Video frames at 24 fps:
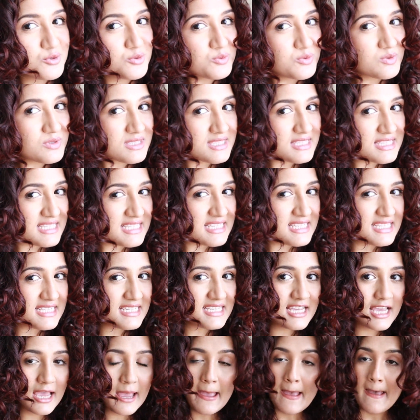
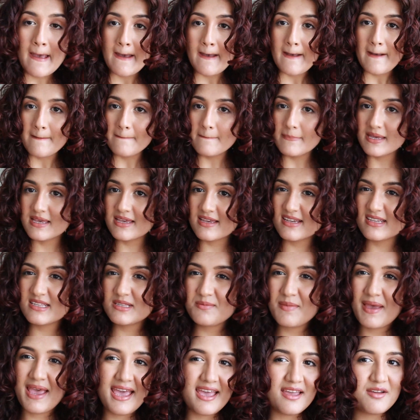juicy
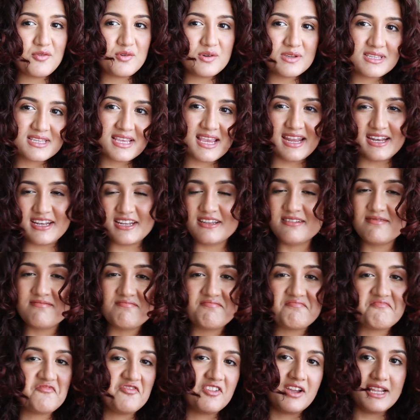because my hair was
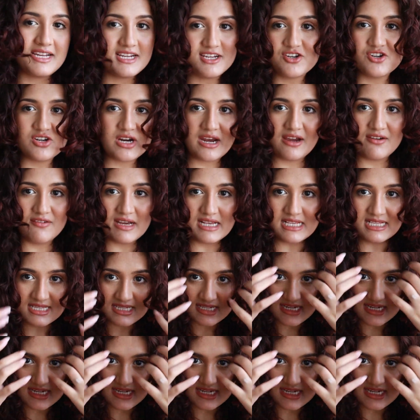getting very dry while